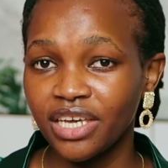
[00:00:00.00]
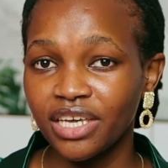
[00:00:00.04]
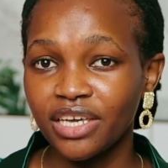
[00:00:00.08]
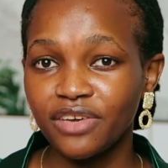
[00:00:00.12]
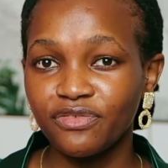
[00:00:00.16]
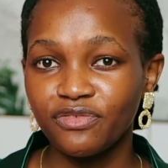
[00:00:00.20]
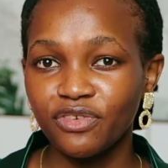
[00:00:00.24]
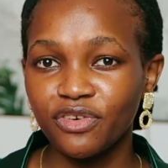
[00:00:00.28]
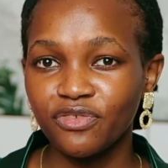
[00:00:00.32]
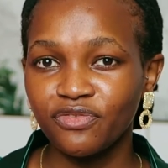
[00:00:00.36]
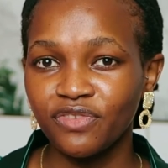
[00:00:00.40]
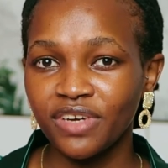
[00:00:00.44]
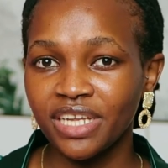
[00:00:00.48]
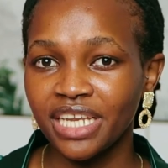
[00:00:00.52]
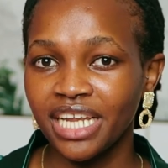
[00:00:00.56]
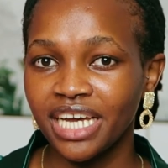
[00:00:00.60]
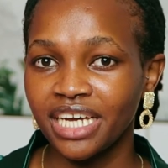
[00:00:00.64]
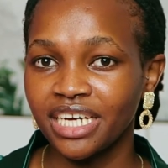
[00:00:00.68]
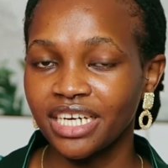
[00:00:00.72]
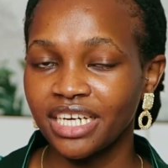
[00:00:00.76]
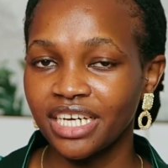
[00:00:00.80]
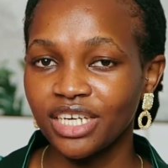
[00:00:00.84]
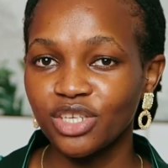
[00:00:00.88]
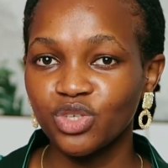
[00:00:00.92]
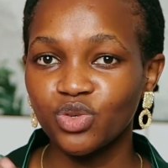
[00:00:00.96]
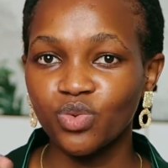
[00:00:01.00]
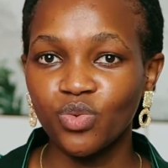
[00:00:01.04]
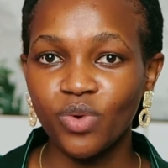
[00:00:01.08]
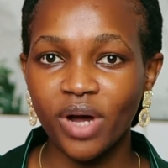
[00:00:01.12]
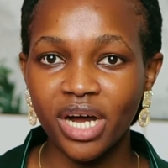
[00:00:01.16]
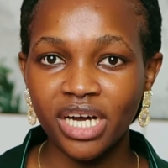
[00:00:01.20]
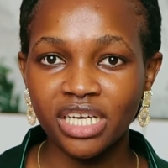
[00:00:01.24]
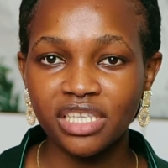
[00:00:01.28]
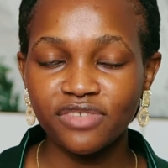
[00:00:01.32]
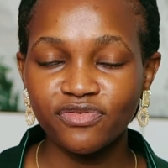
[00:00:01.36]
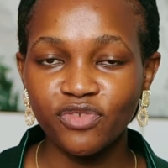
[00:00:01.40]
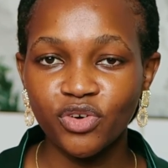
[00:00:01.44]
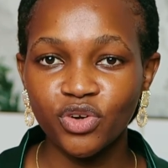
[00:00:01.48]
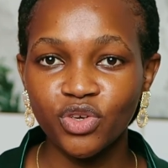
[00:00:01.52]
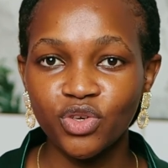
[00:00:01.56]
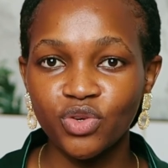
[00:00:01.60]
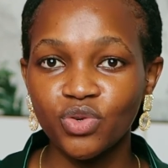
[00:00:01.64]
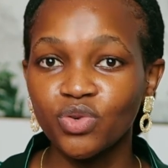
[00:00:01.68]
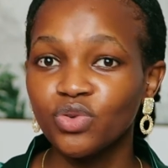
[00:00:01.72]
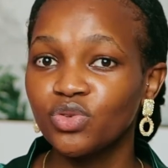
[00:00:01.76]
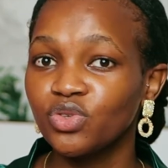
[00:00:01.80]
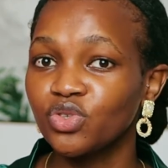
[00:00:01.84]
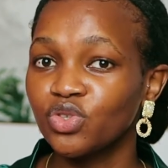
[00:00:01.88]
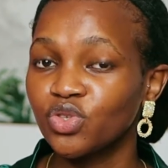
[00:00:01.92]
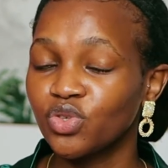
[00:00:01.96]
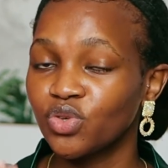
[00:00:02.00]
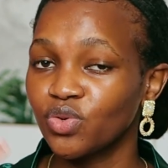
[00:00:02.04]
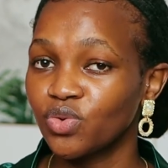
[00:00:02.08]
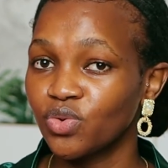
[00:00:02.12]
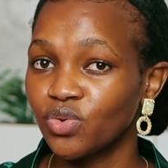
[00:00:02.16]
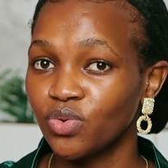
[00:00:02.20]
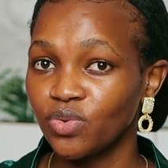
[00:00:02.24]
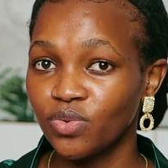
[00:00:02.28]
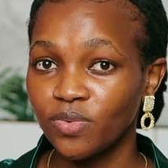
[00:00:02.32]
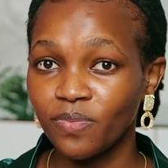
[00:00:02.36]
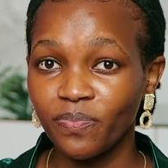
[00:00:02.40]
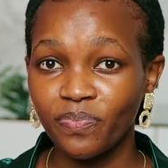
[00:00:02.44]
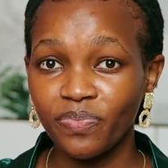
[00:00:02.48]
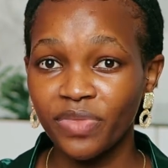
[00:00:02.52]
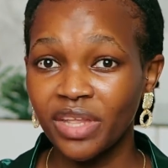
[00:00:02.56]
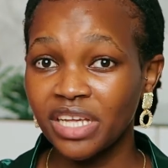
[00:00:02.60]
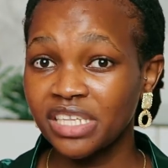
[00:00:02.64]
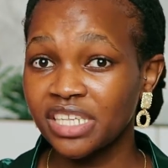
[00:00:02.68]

If you feel like it works for you to,